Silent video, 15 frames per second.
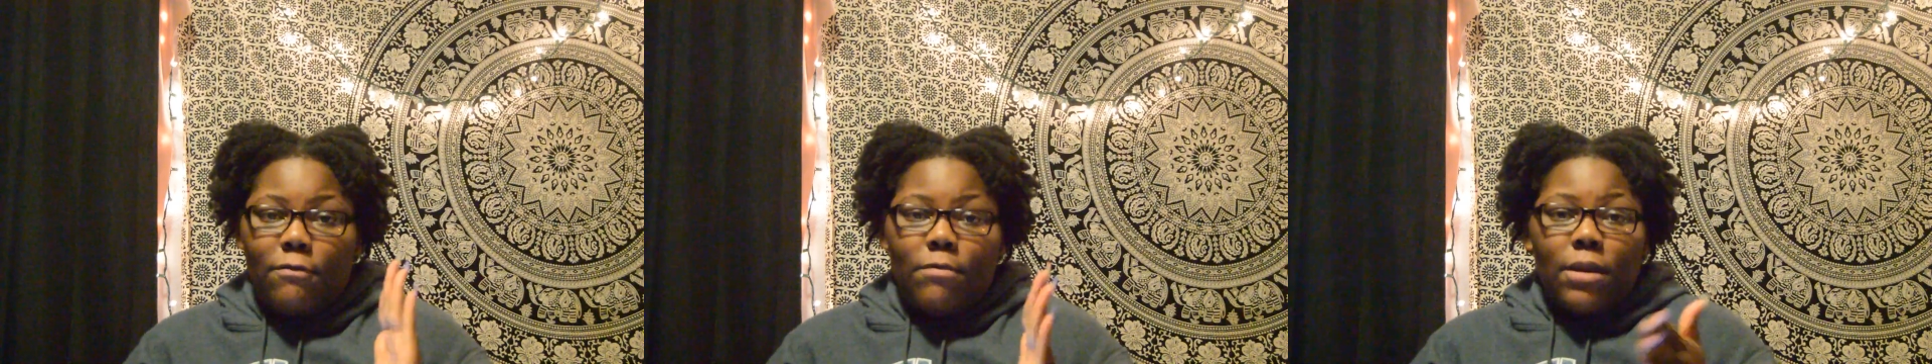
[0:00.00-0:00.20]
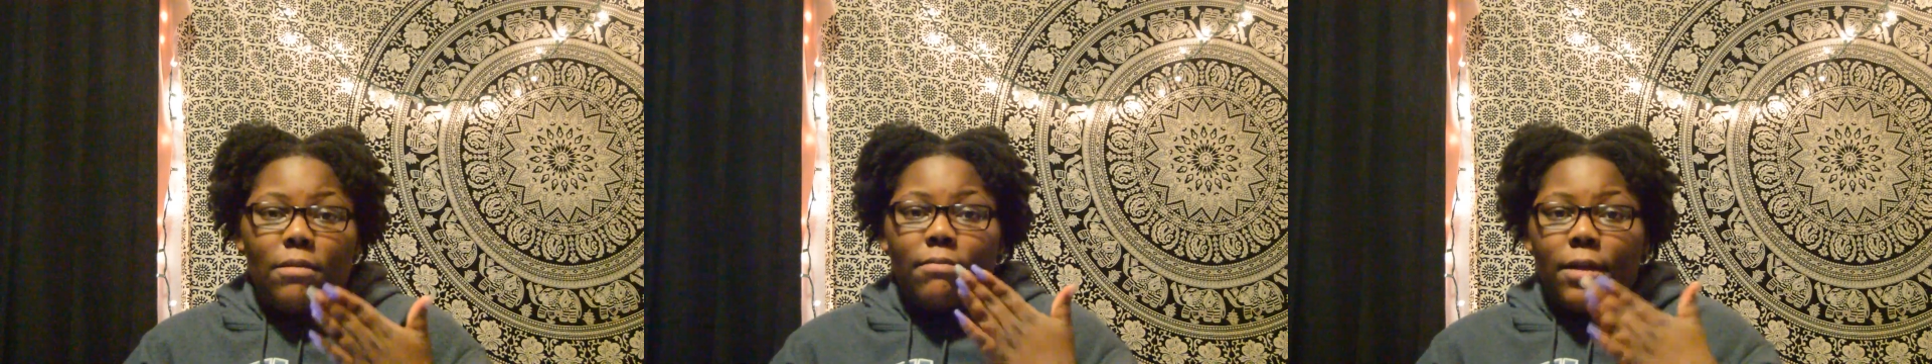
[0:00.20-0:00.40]

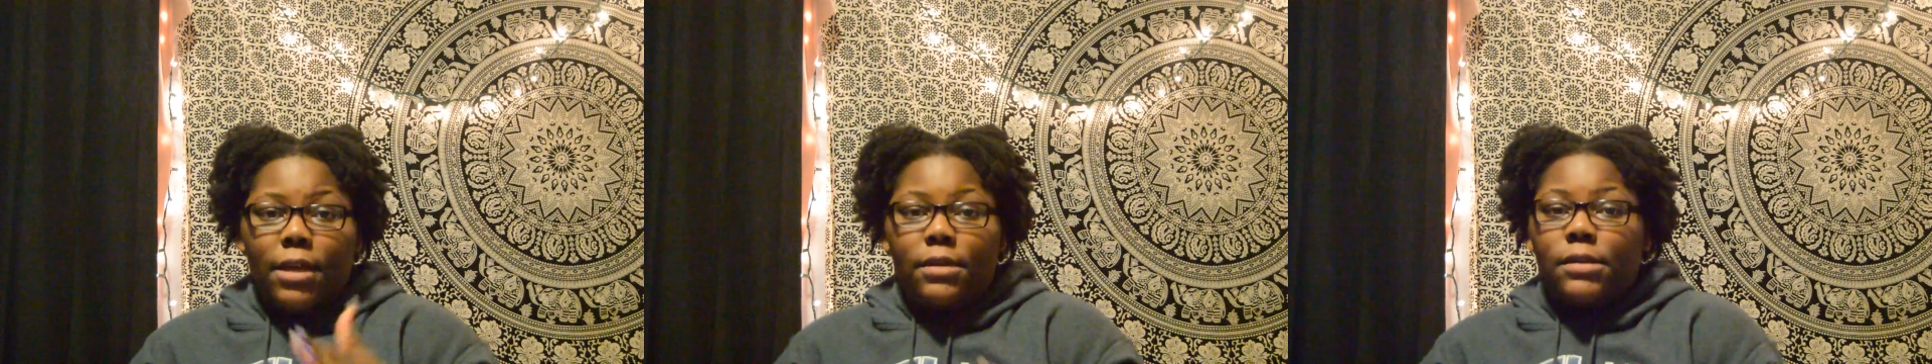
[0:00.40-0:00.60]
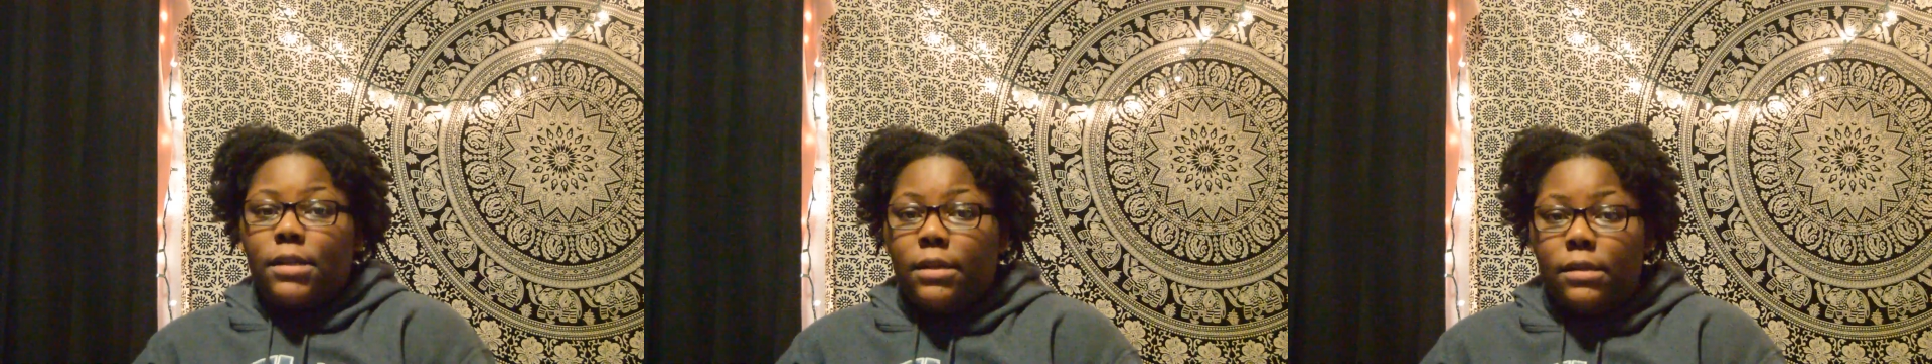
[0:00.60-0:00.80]
I've been in
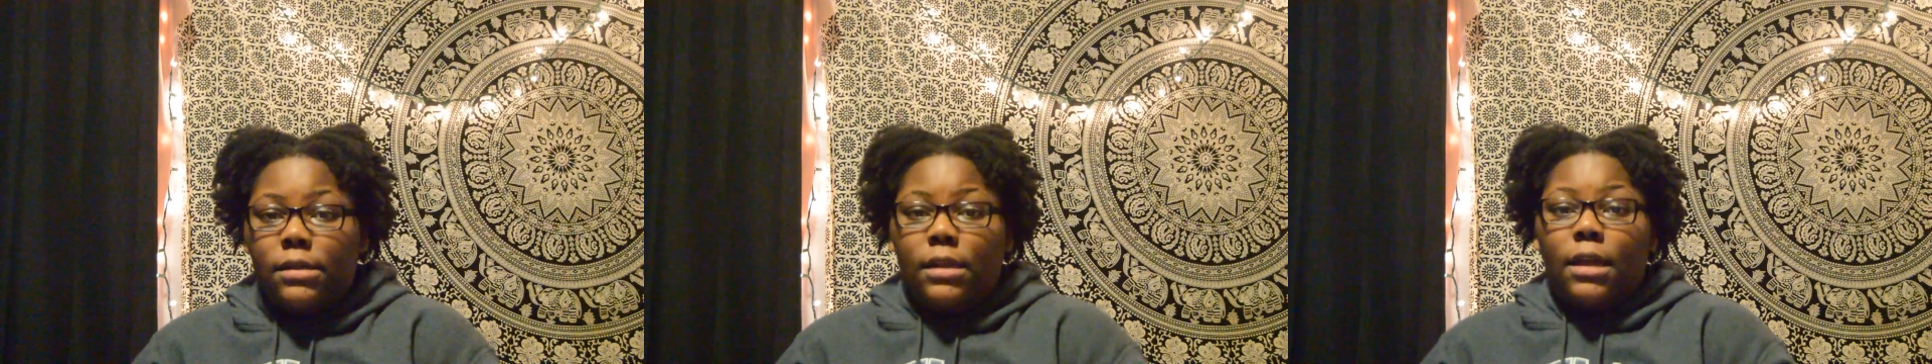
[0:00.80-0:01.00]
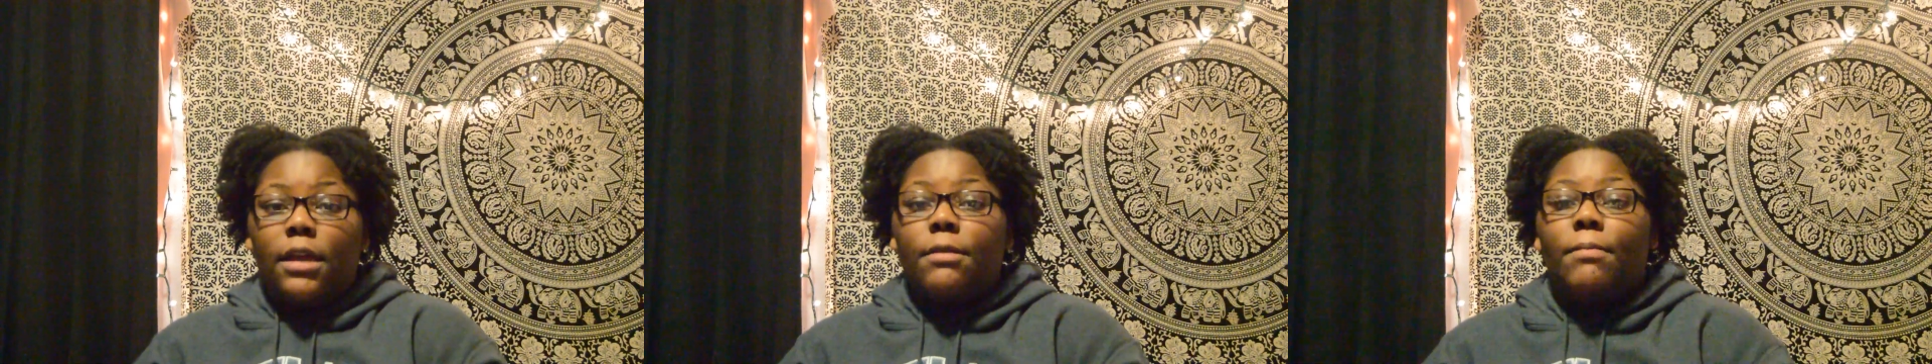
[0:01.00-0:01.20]
band since
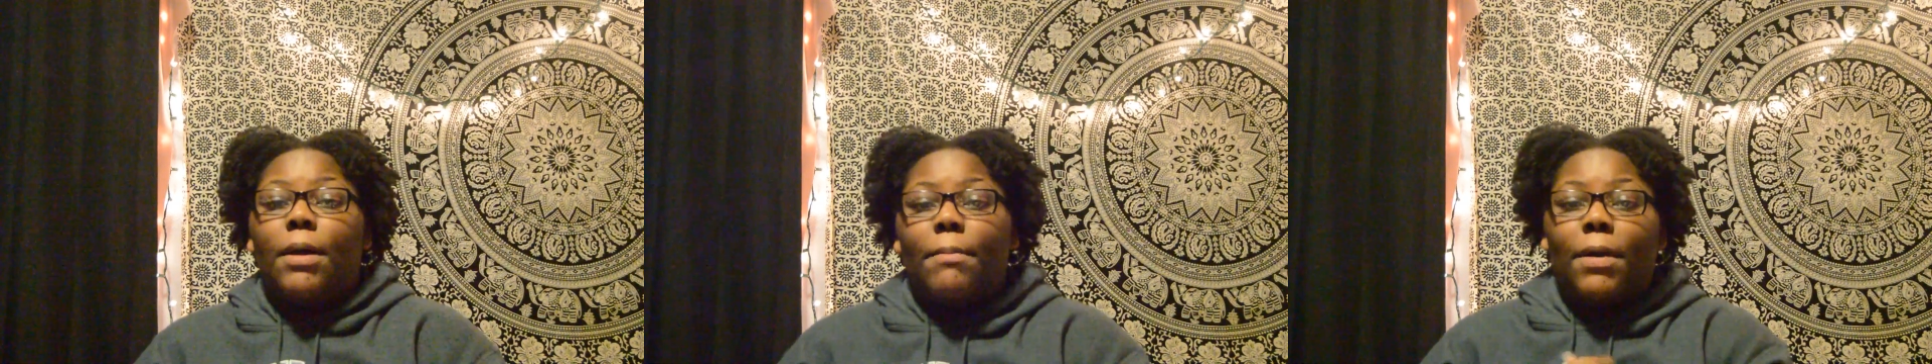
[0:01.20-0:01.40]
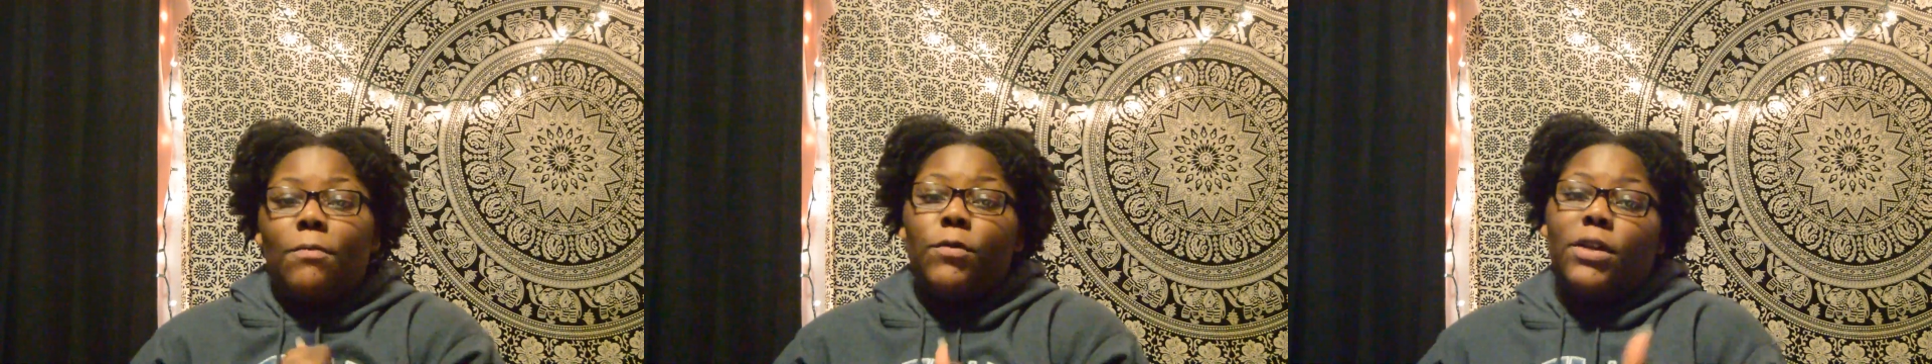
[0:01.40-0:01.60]
then. My
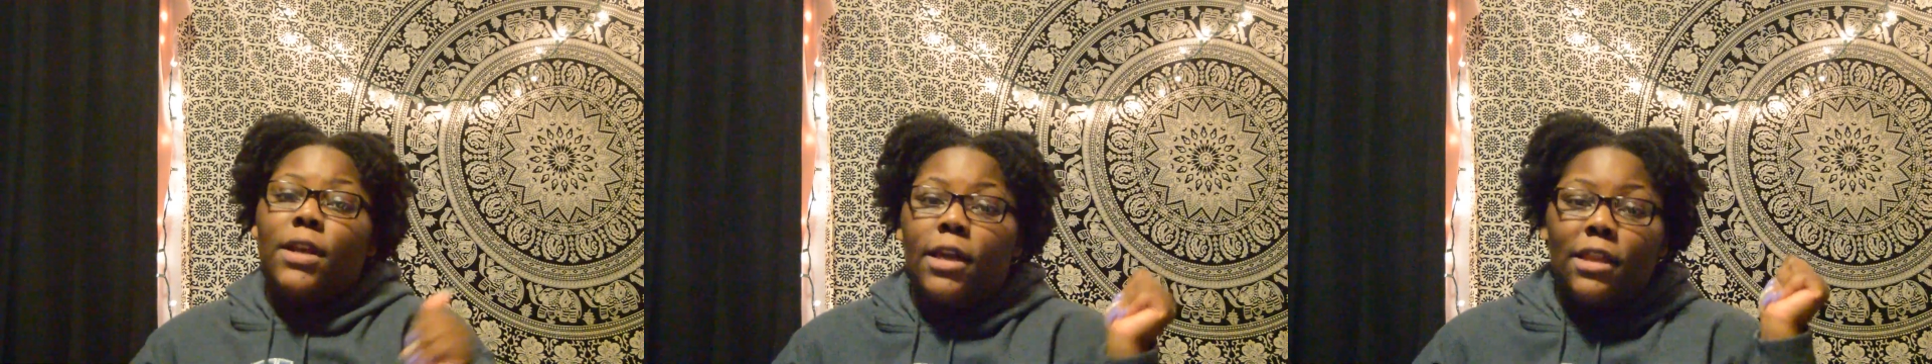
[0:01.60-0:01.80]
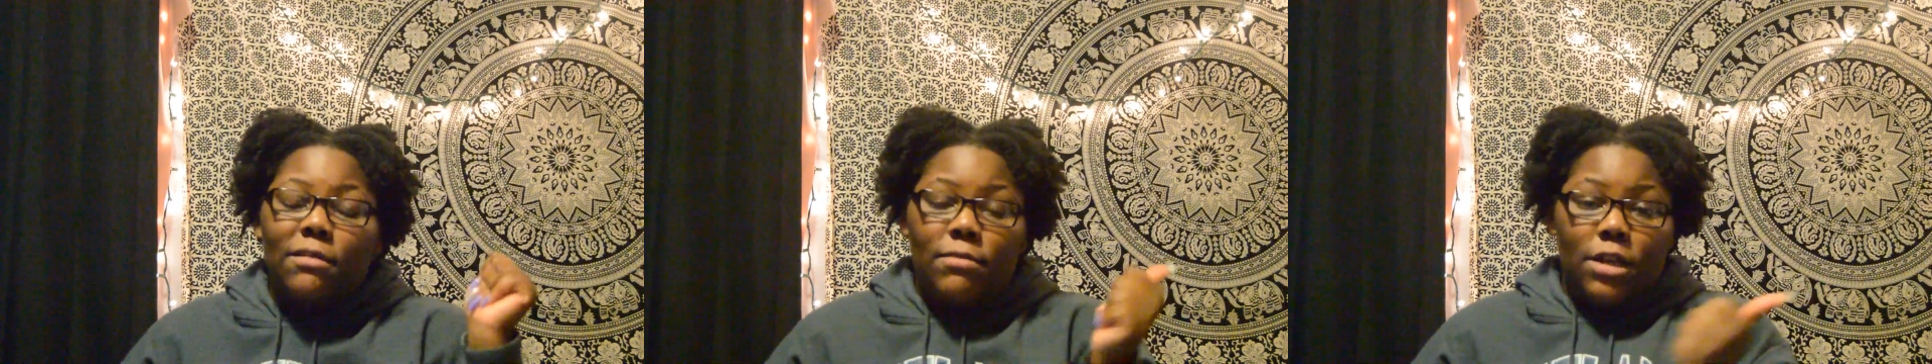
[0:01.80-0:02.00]
mom would
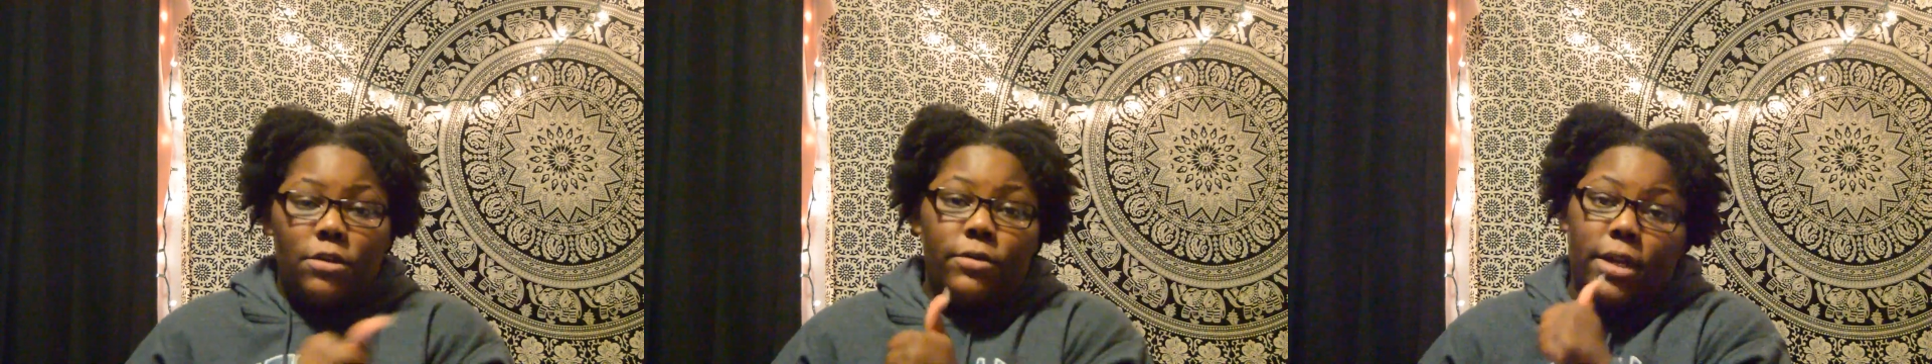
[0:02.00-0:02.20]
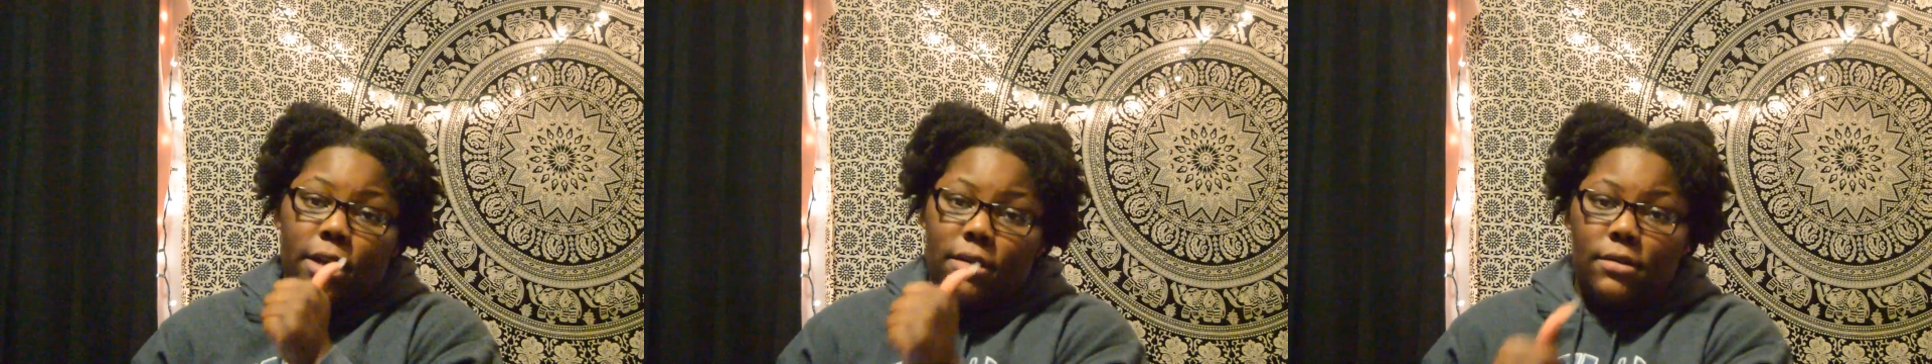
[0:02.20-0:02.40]
not let me
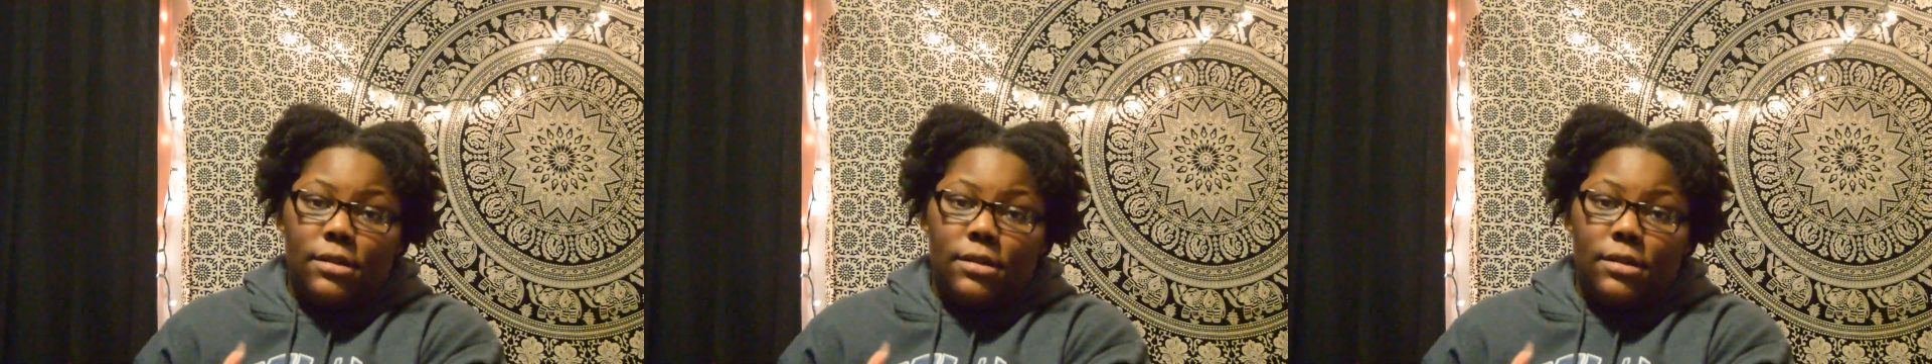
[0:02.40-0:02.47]
quit,